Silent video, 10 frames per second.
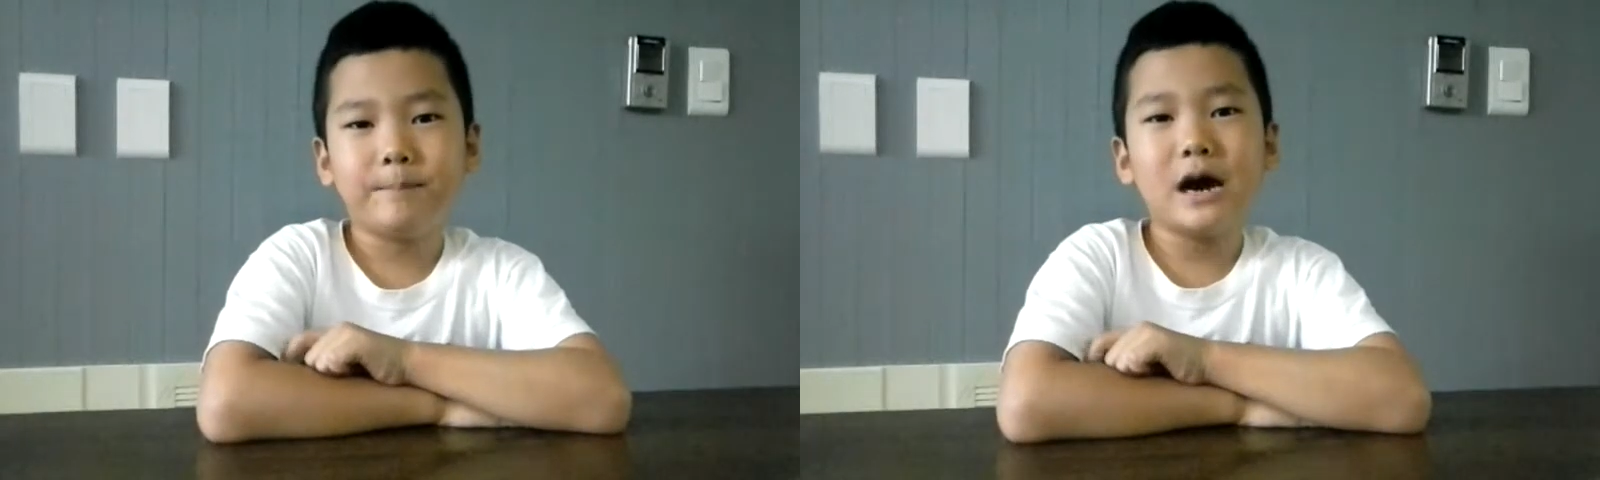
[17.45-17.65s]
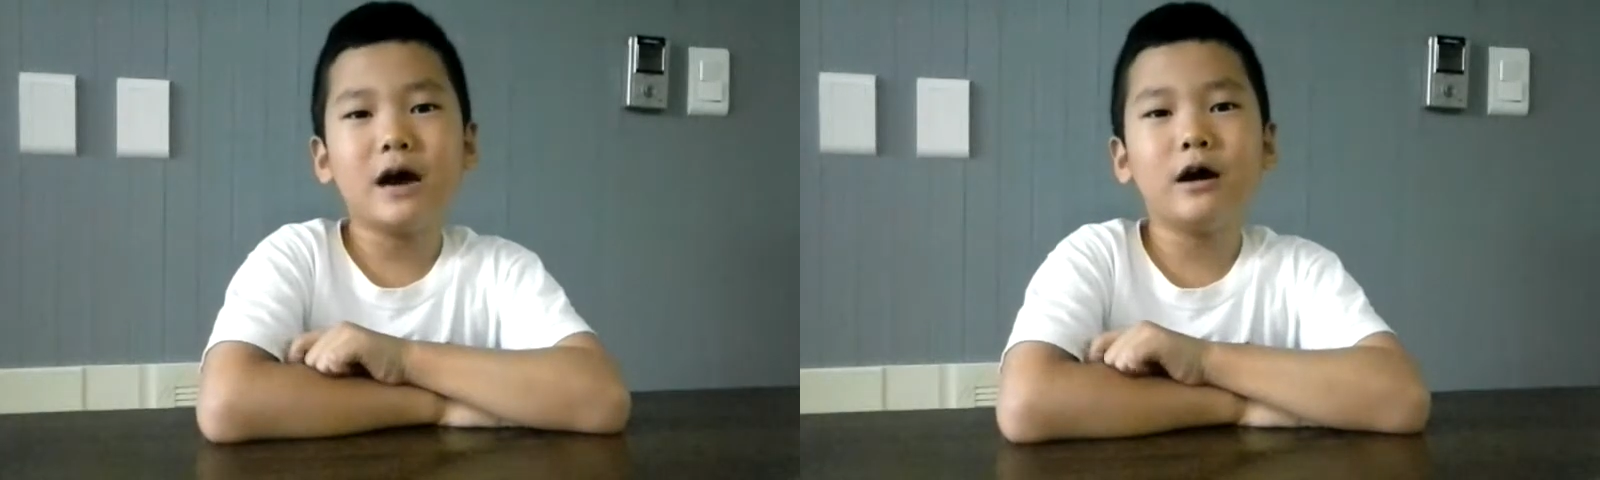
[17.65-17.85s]

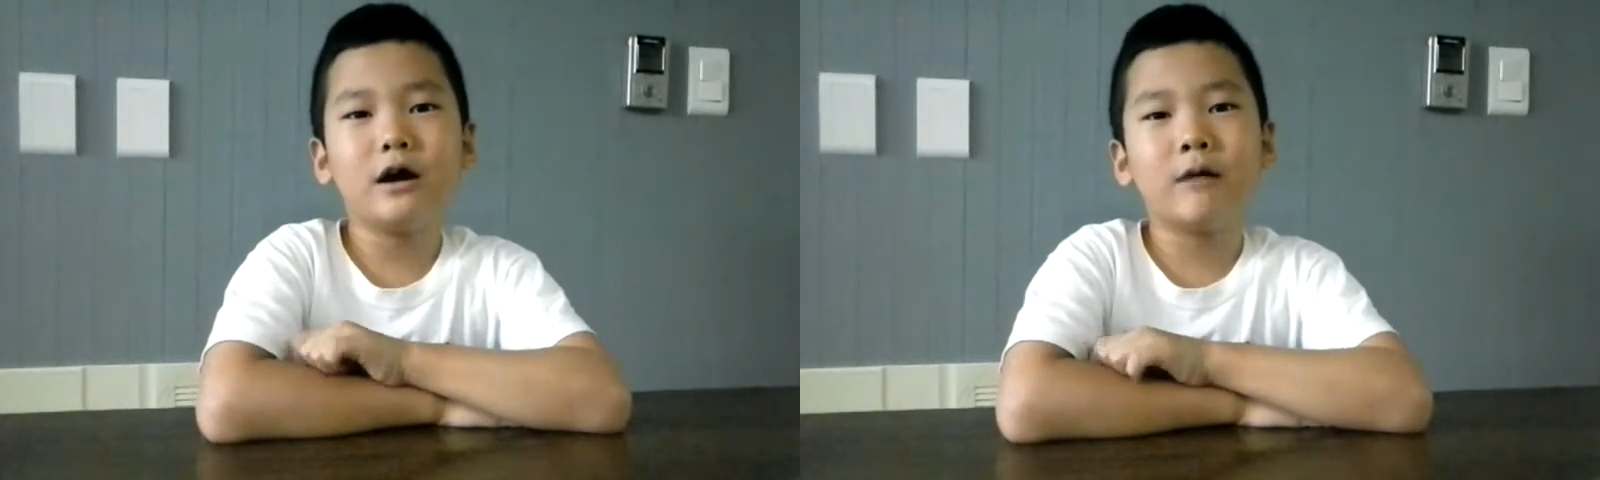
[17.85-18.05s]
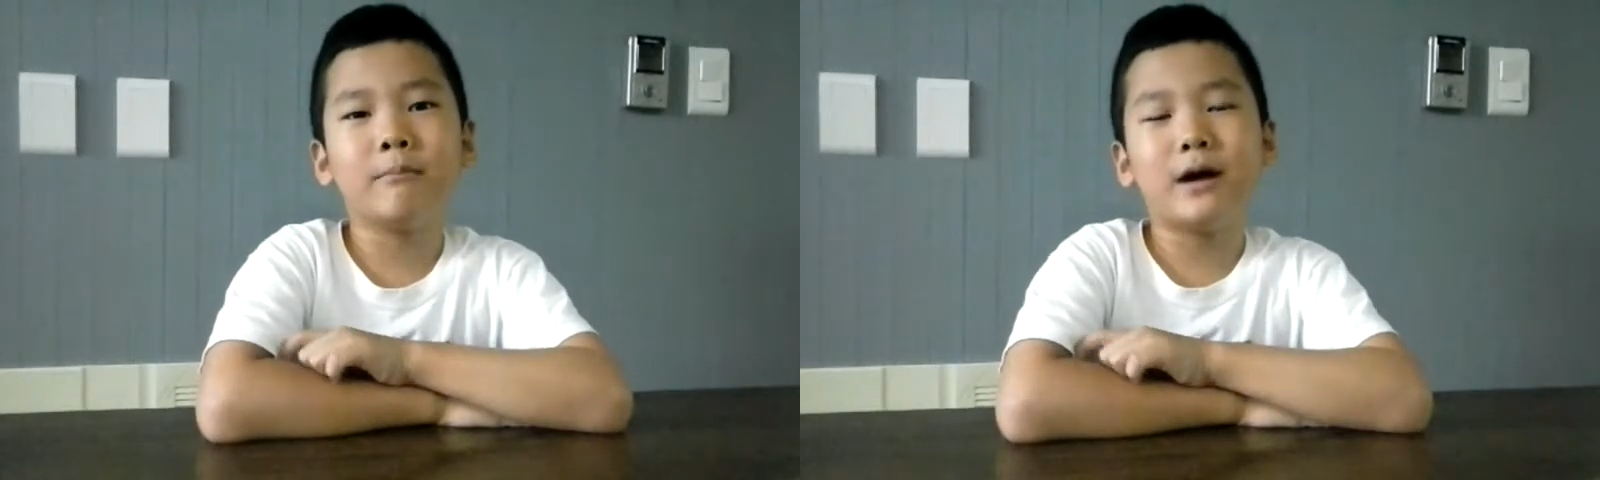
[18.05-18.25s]
But
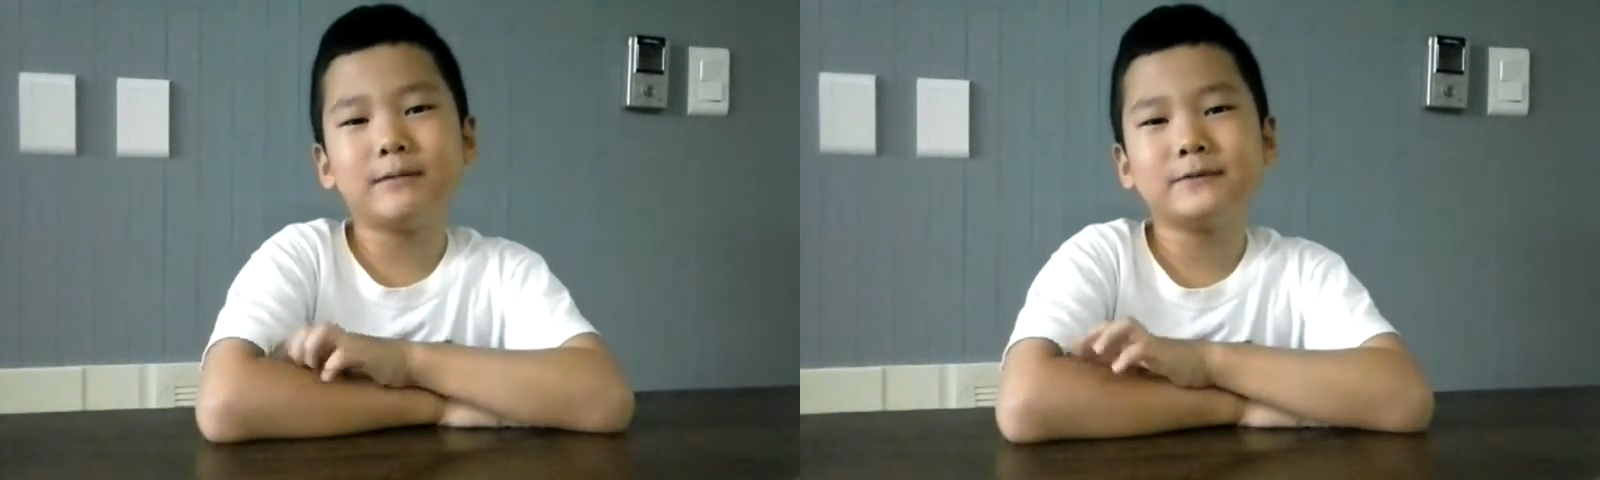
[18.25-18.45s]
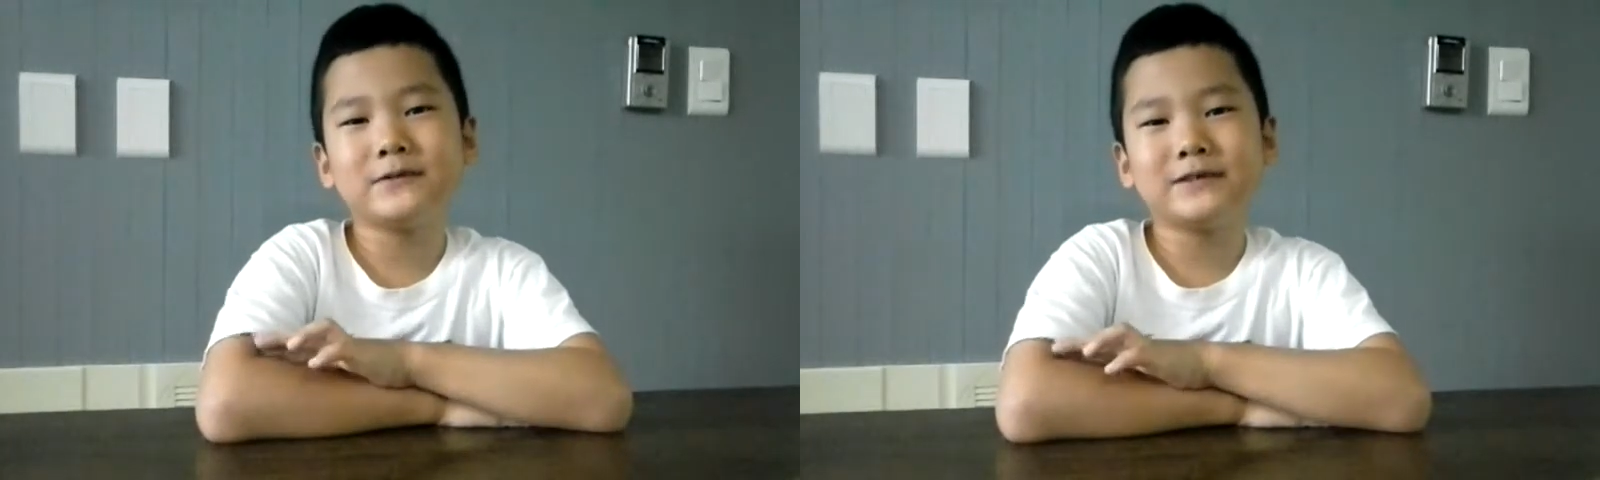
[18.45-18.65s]
our
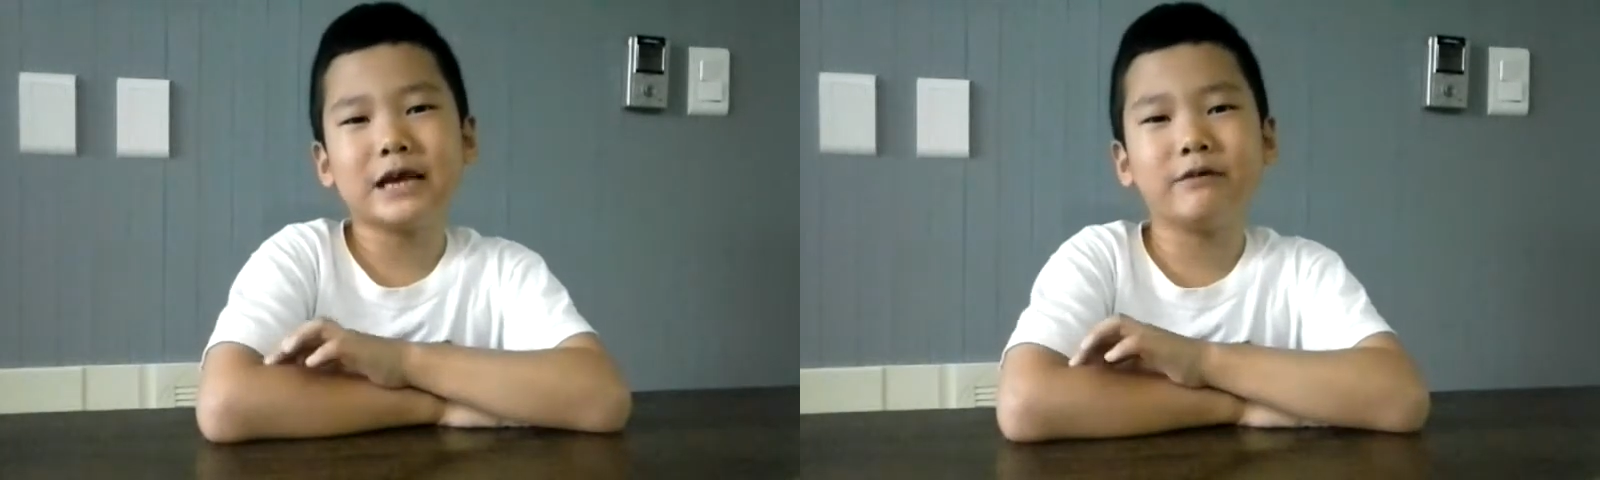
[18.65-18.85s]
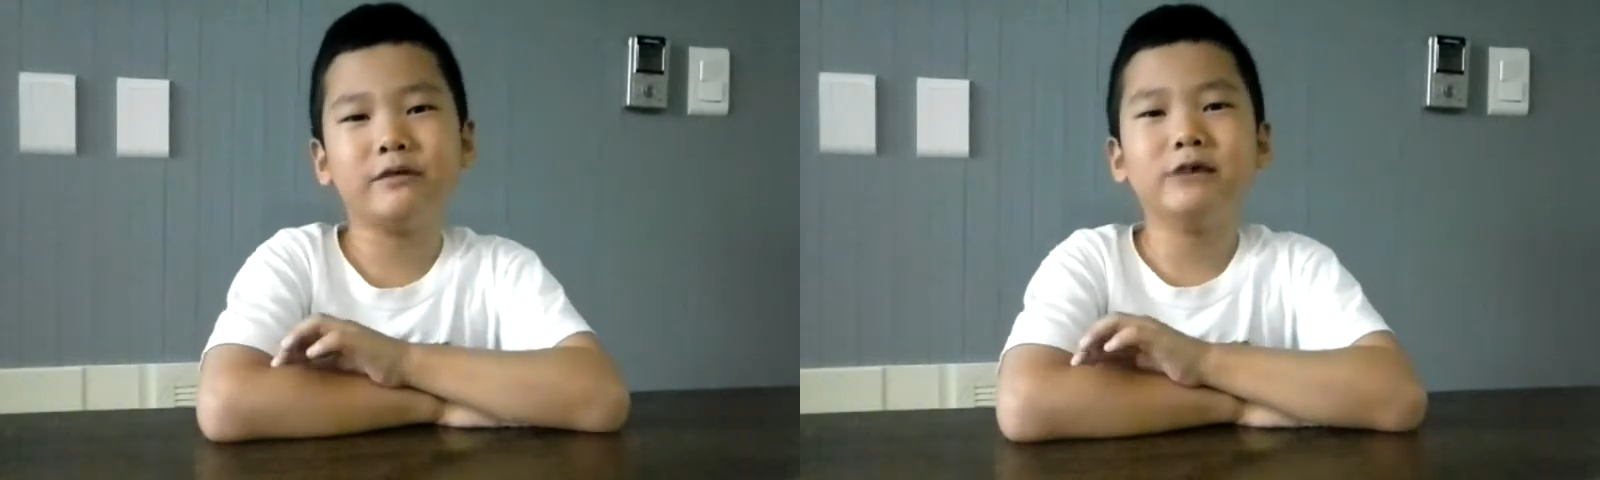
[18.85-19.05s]
mom said